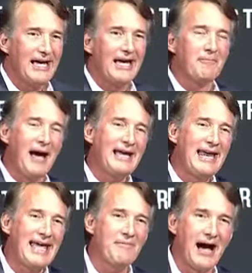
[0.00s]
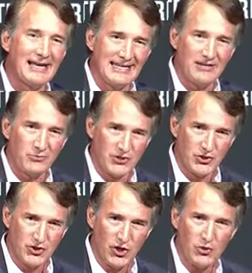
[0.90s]
And my name ID was
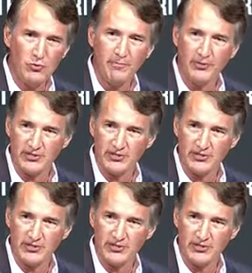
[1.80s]
2%,